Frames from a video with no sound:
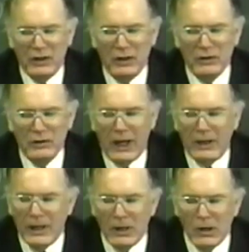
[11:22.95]
and
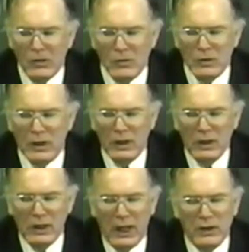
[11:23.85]
it alone,
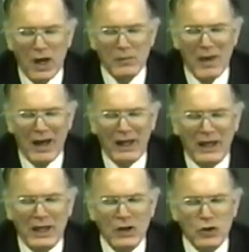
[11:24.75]
and not by
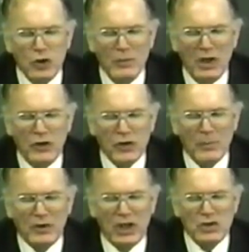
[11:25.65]
any human
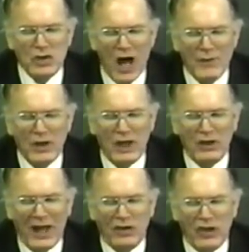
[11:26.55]
interpretation of it, and
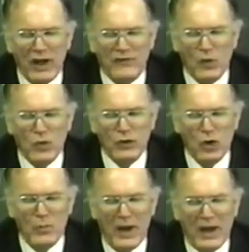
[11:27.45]
that therefore
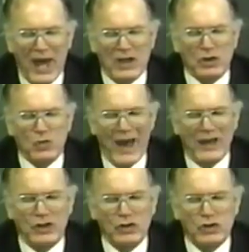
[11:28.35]
no man has a right
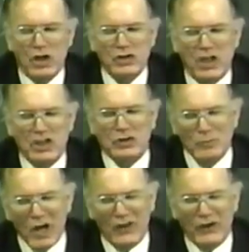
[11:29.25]
to judge his
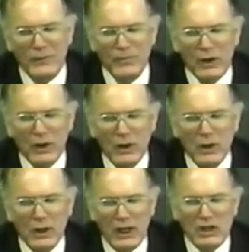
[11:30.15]
brother
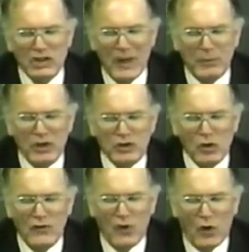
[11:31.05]
except in so
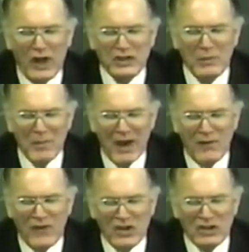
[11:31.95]
far as he
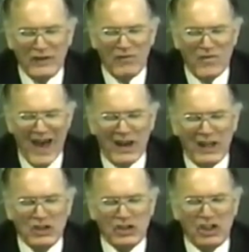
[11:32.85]
manifestly
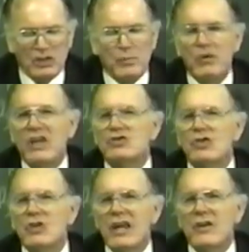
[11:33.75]
violates the express
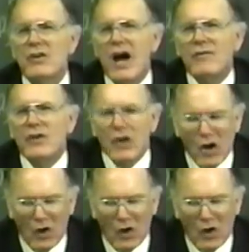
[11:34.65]
letter of the law.